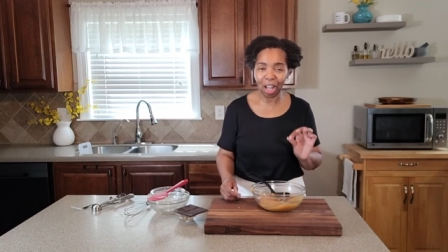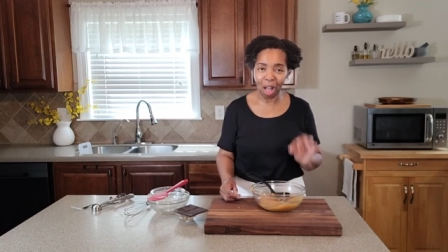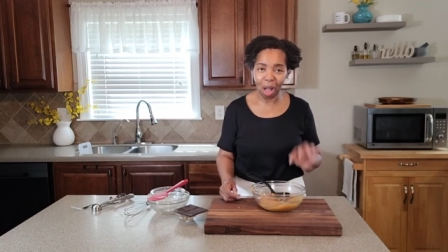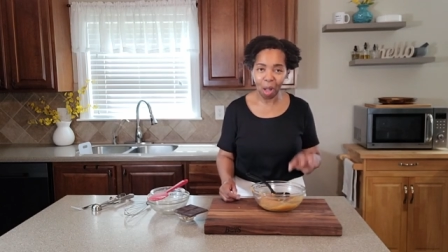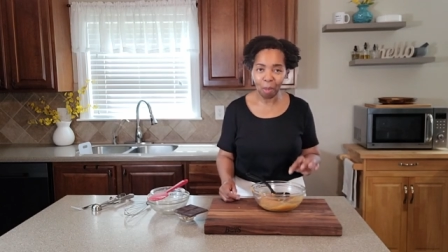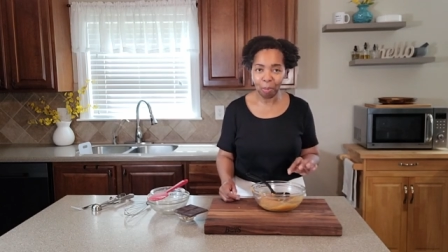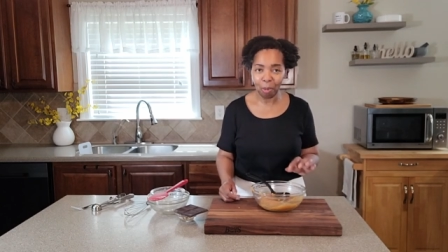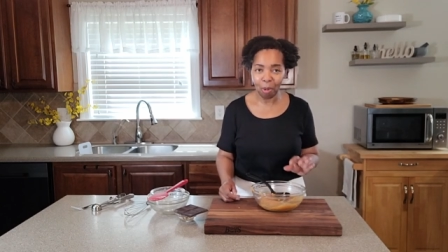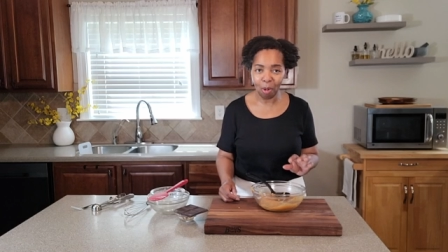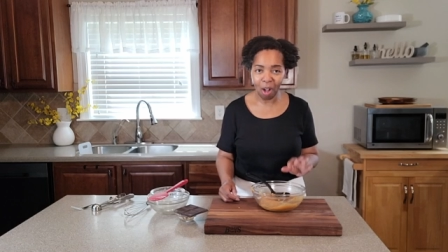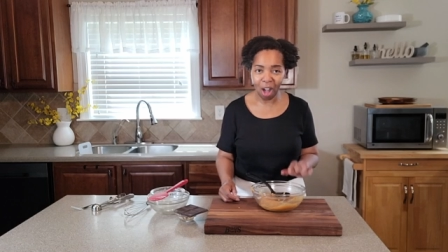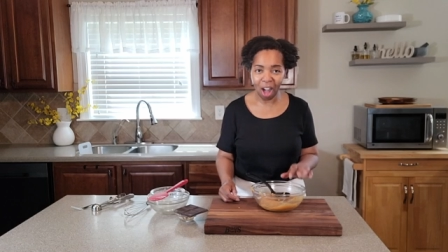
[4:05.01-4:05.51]

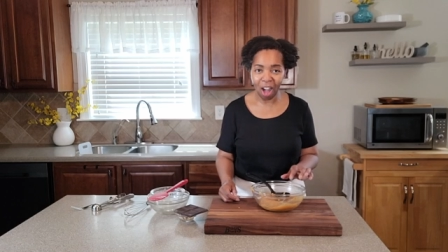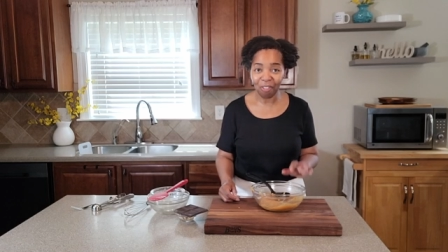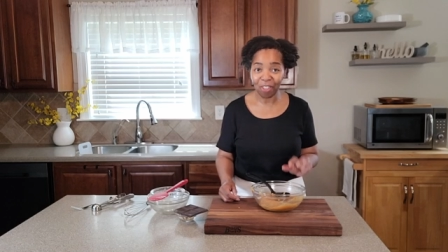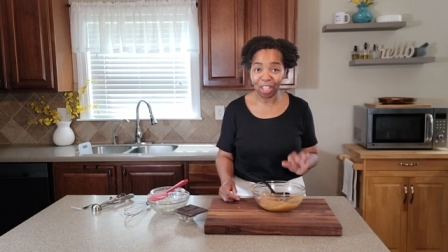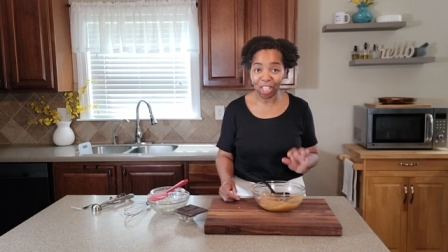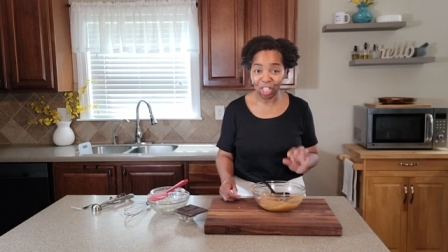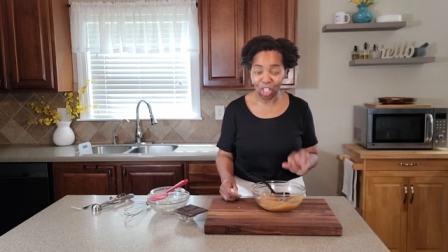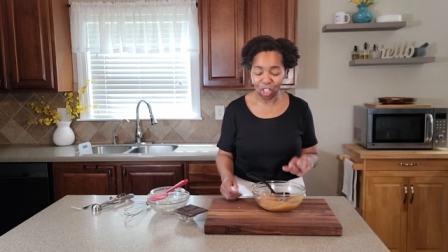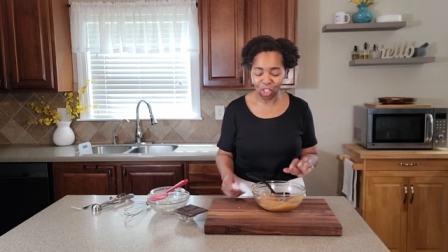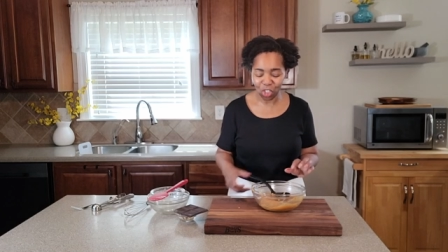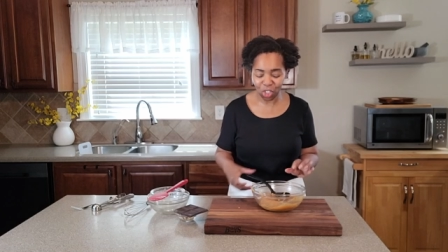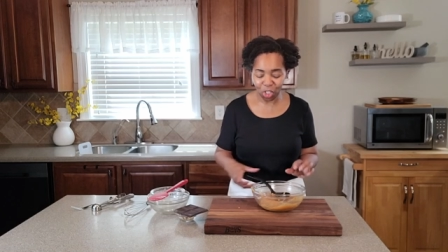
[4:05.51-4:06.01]
couple of
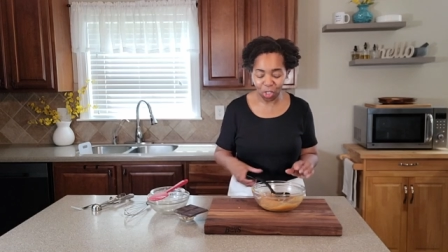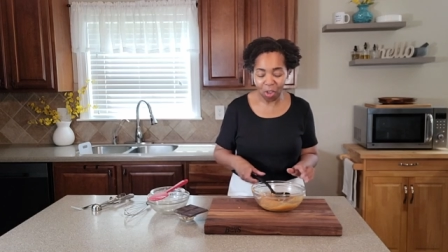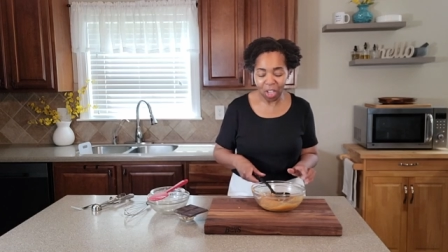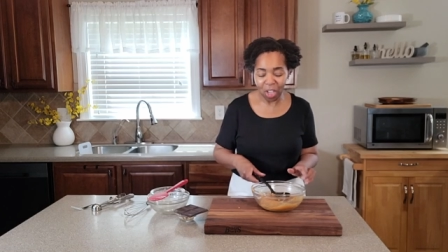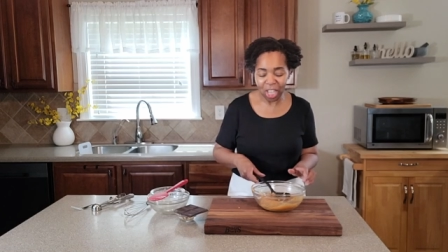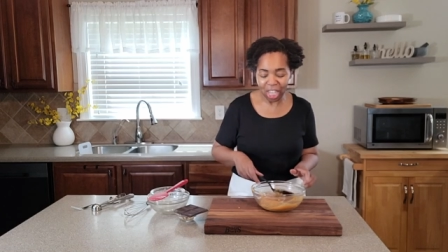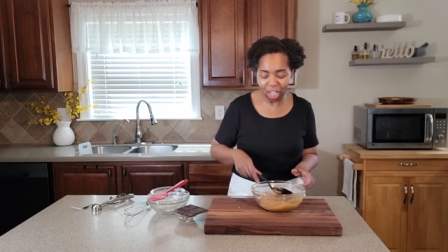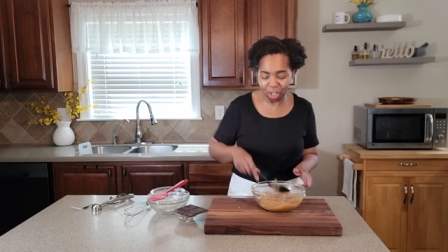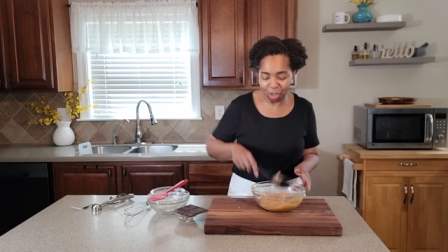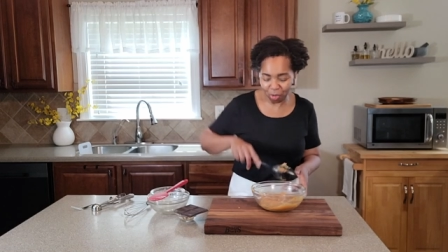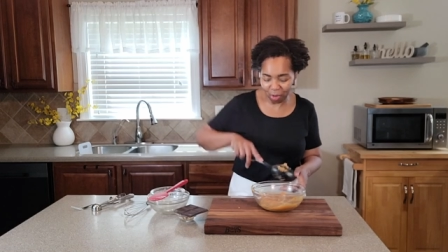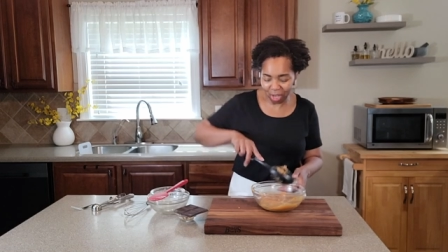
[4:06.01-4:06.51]
additional
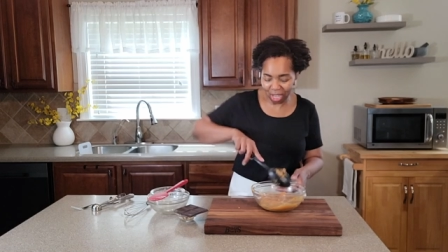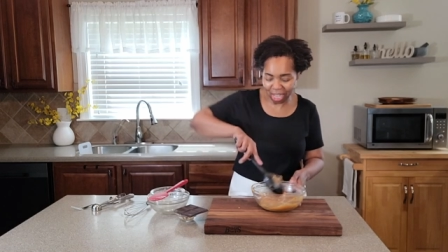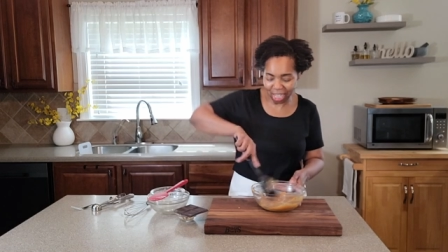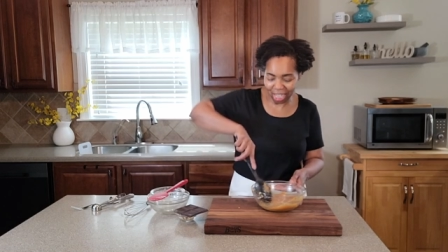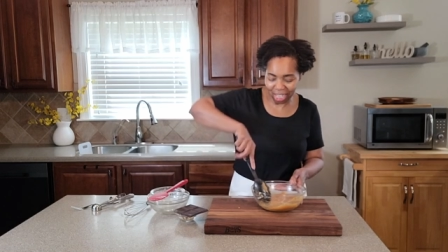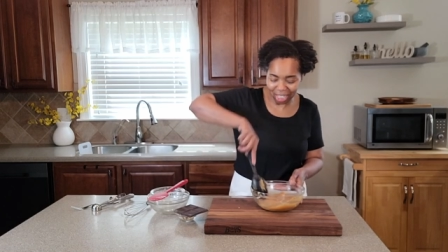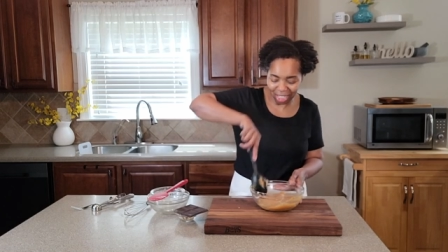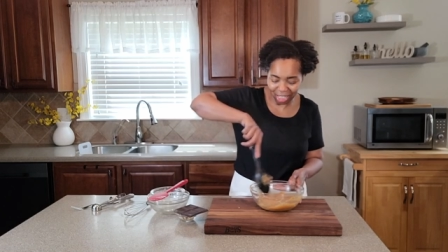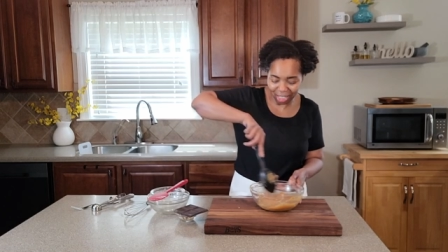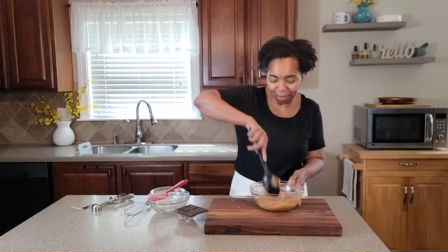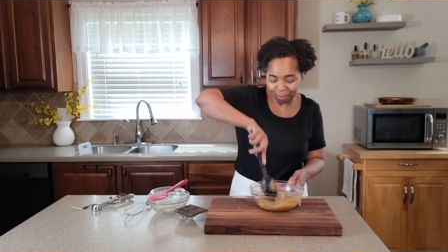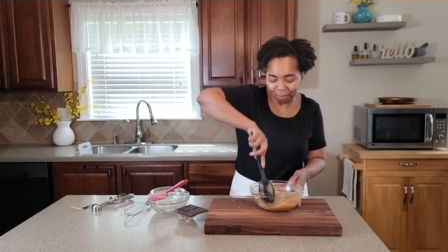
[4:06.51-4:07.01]
ingredients.